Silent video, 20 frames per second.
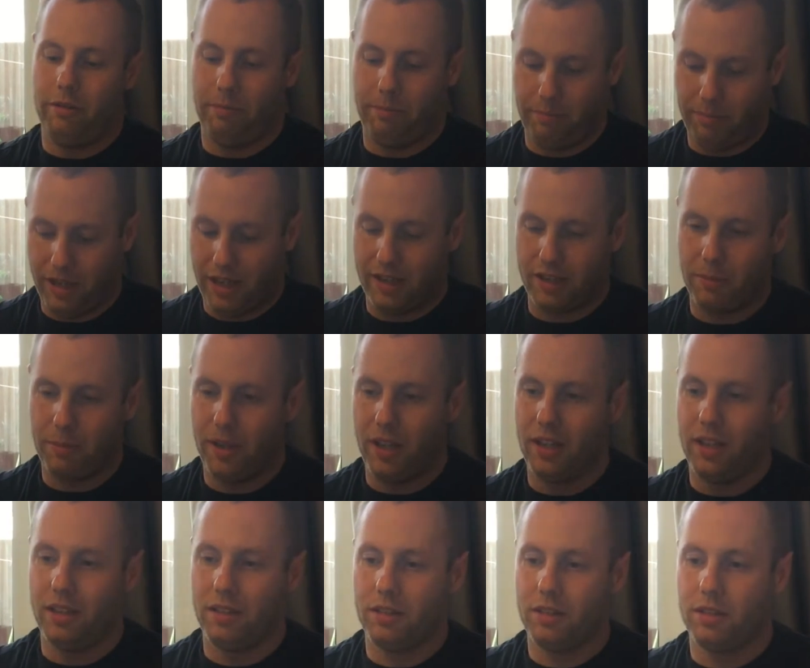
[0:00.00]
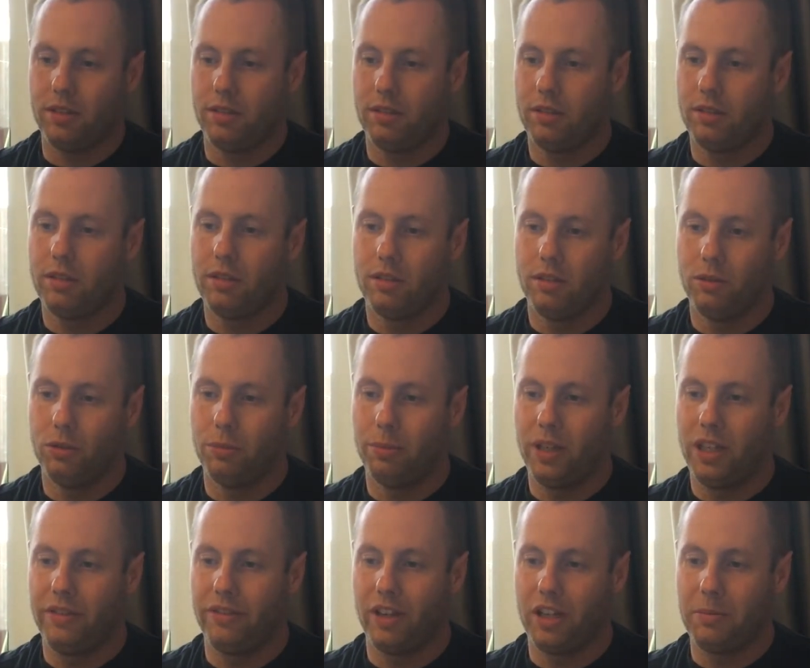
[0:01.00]
a bag of pellets, a little
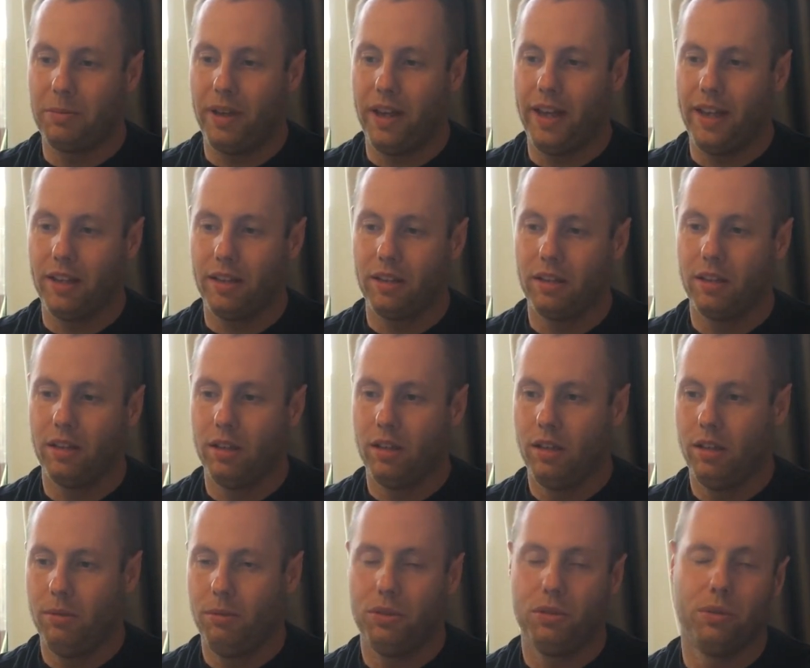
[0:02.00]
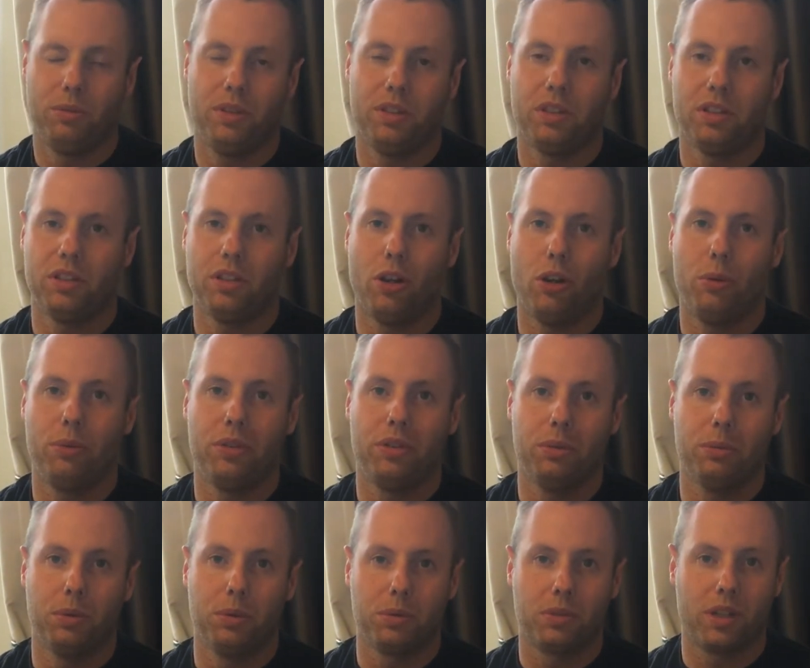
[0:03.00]
PVA bag, which obviously dissolves in
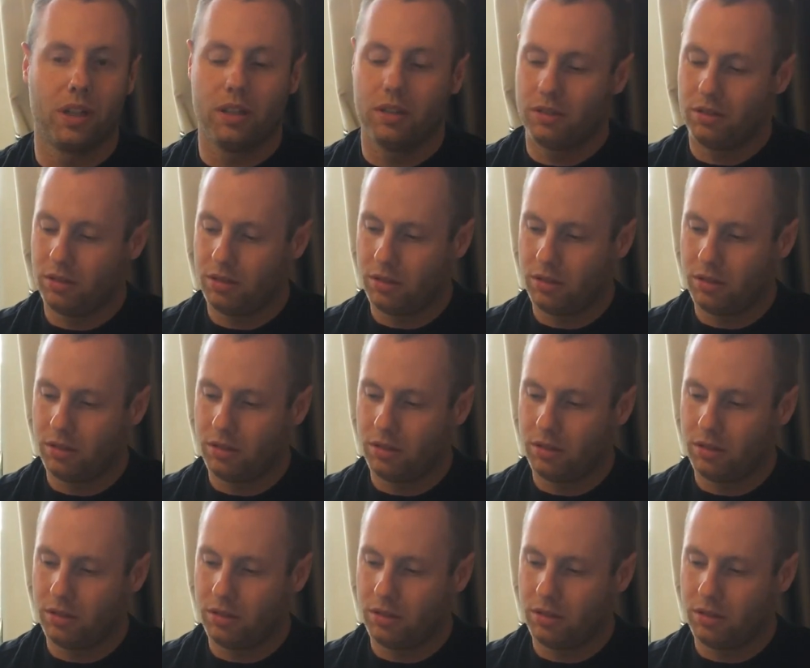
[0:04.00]
the water.